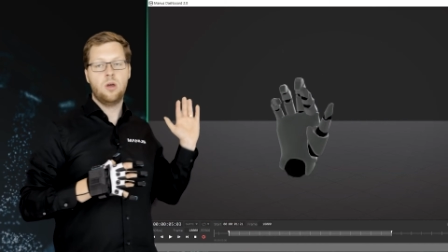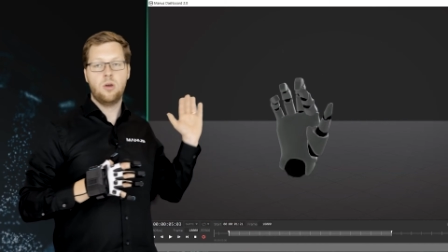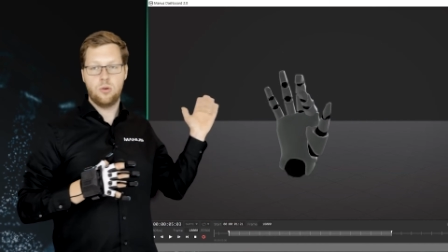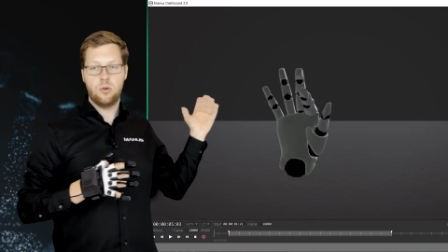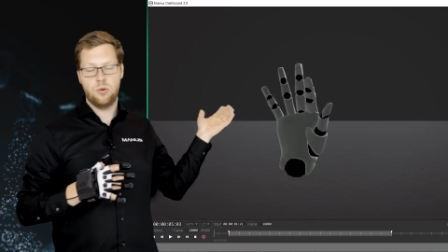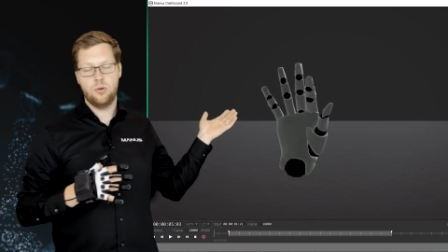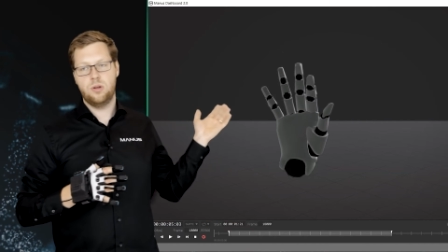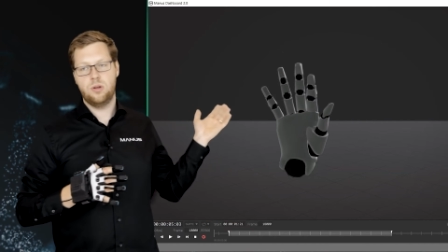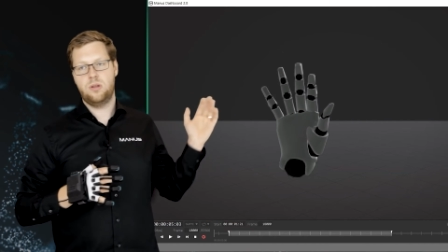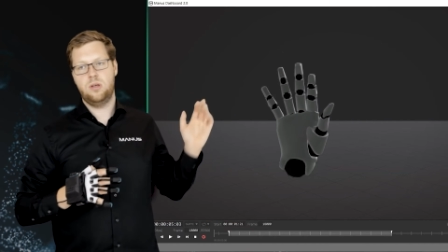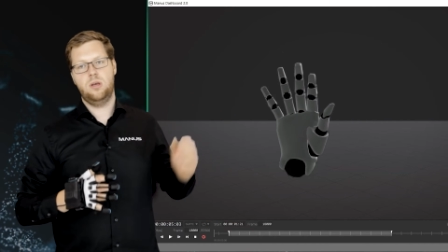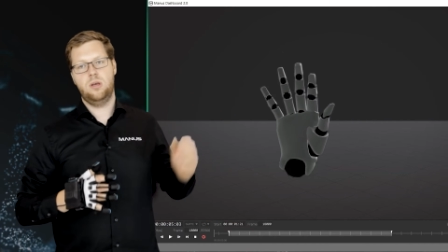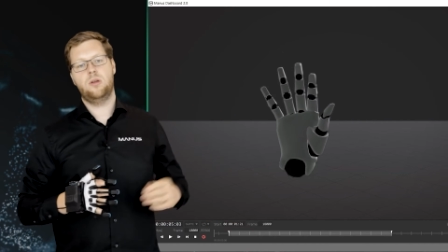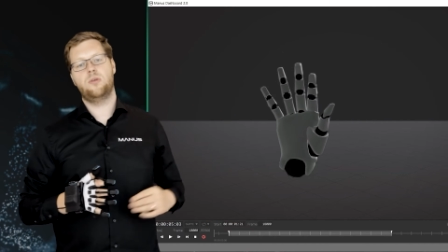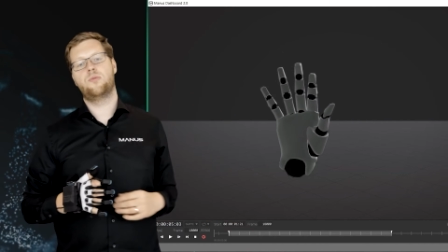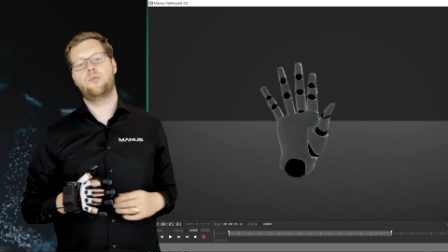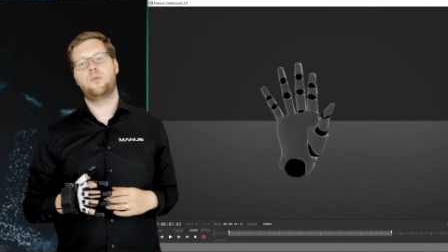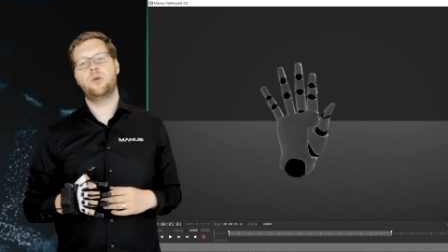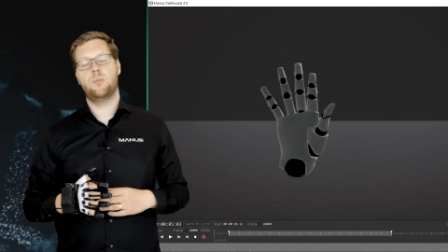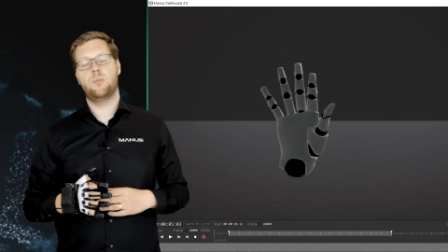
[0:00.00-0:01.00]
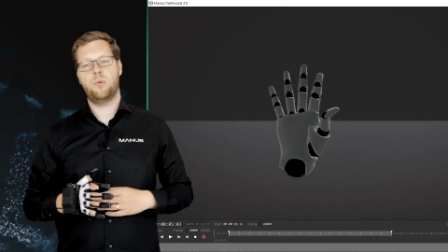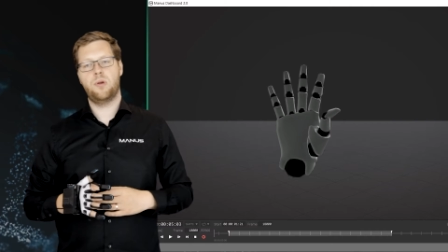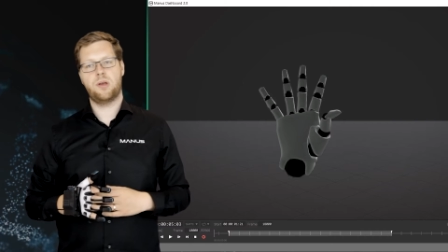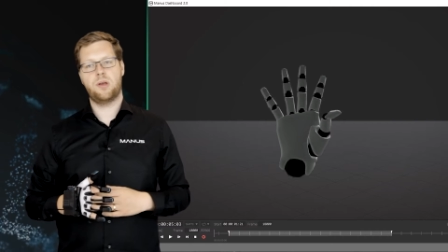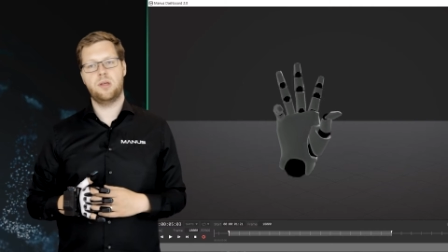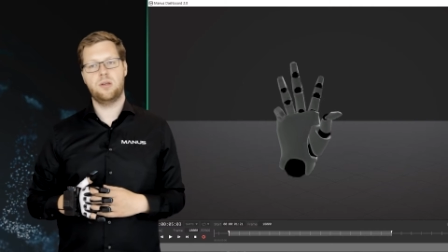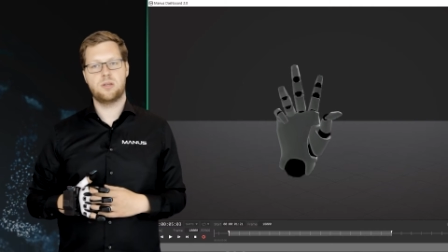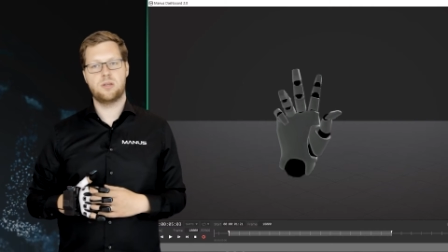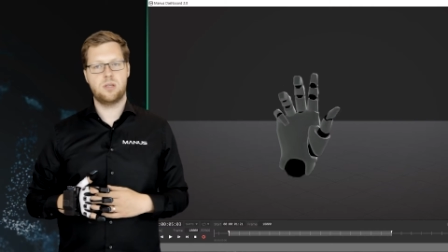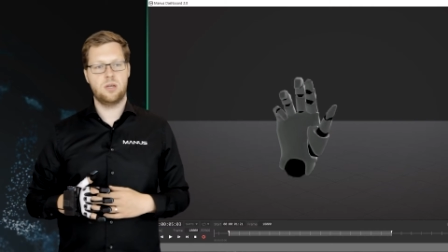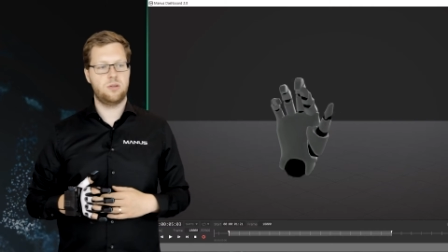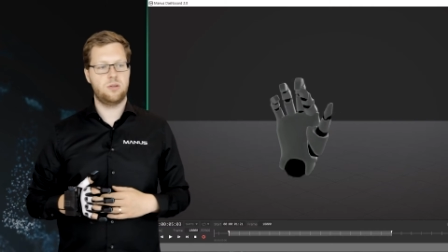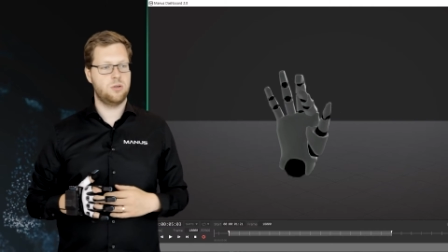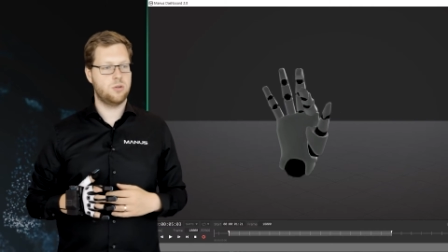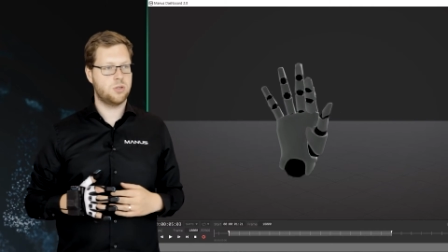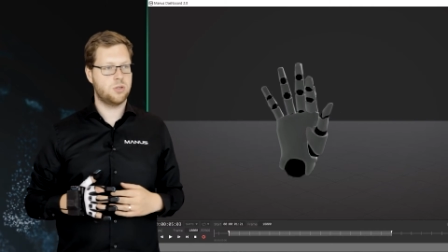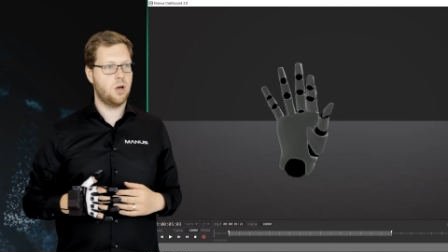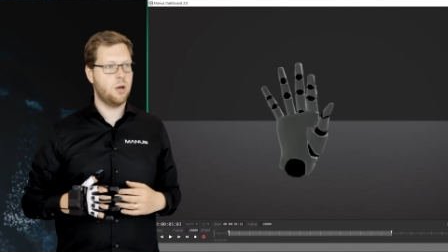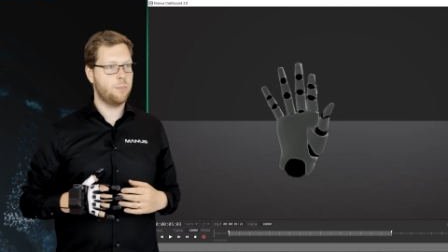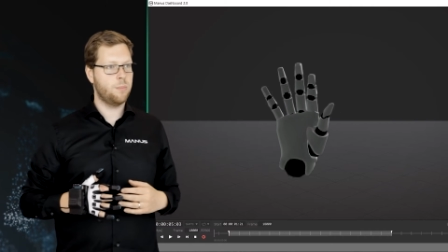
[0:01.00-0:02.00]
Unity and Unreal plugins that you
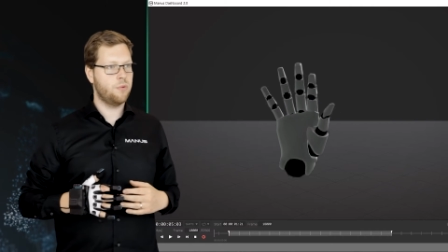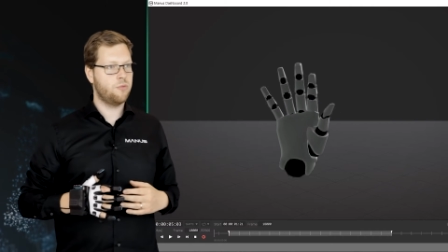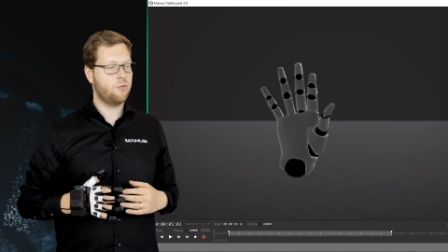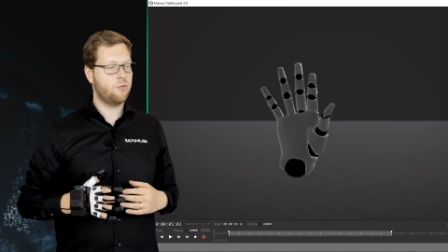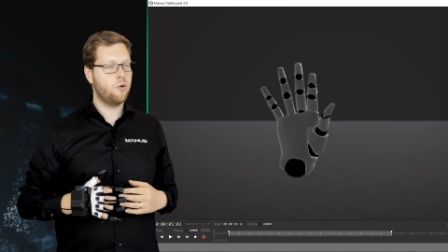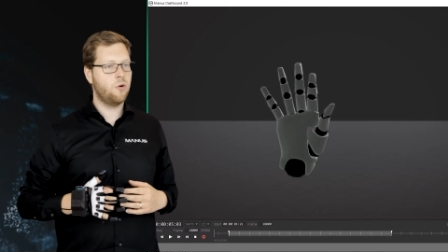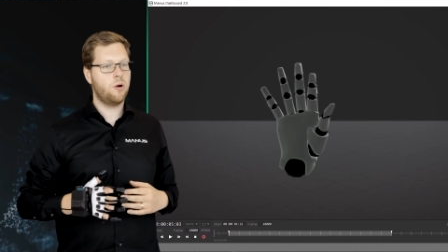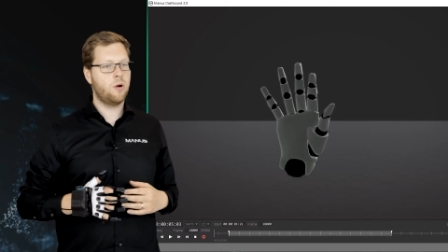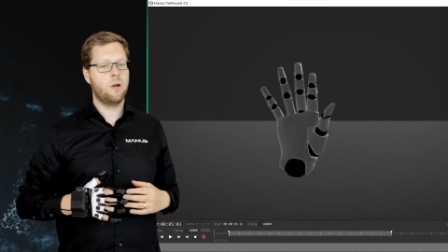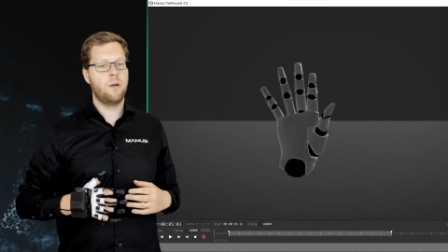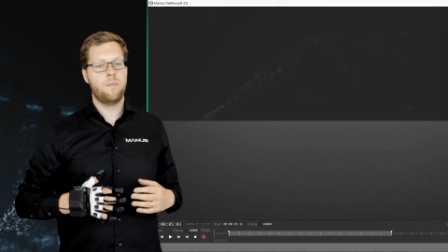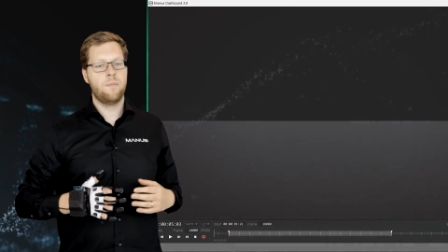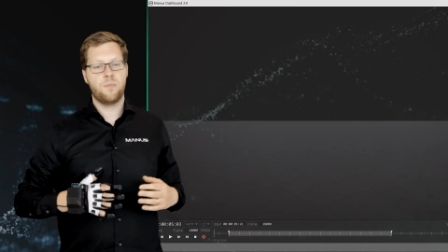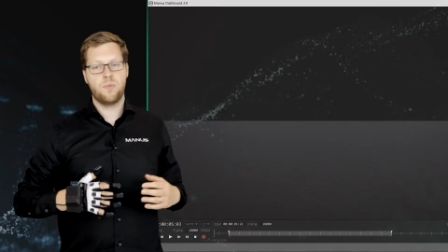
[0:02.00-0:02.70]
saw before,